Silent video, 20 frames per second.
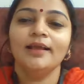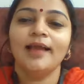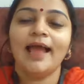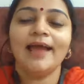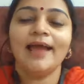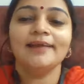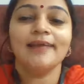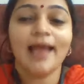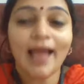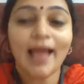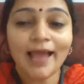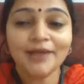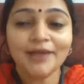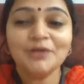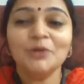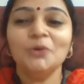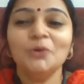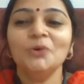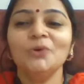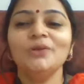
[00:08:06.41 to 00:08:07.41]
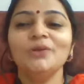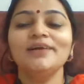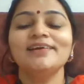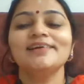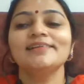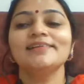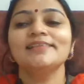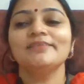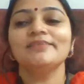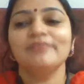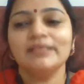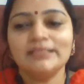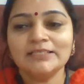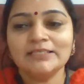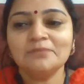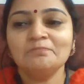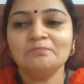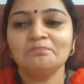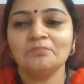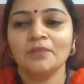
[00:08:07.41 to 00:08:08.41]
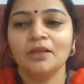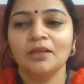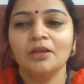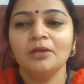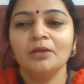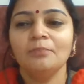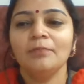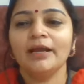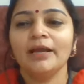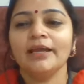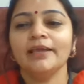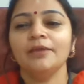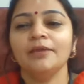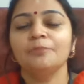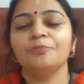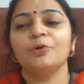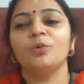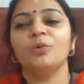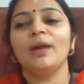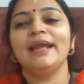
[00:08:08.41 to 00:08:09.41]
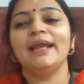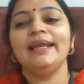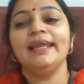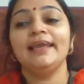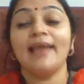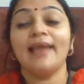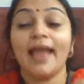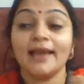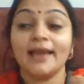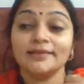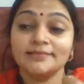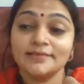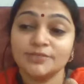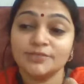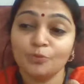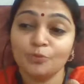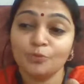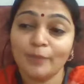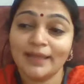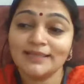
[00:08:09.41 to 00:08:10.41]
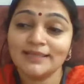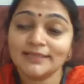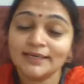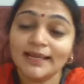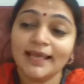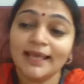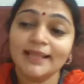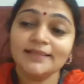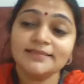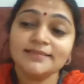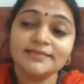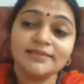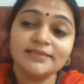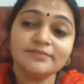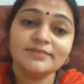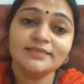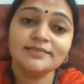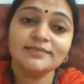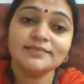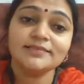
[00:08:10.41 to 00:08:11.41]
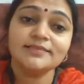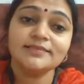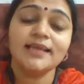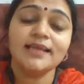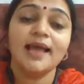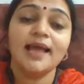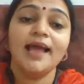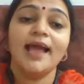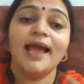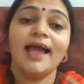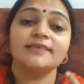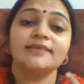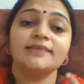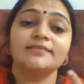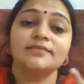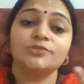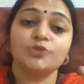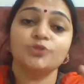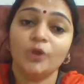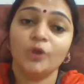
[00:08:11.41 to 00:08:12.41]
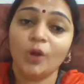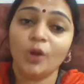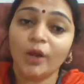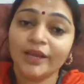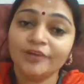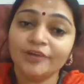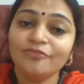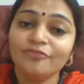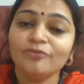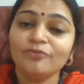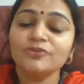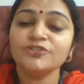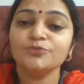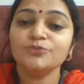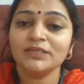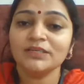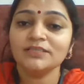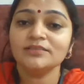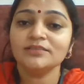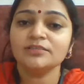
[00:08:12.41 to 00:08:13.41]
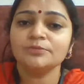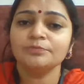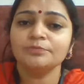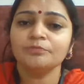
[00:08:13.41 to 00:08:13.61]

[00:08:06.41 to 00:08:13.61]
and handhold the victim by providing access to mental health services, access to law enforcement?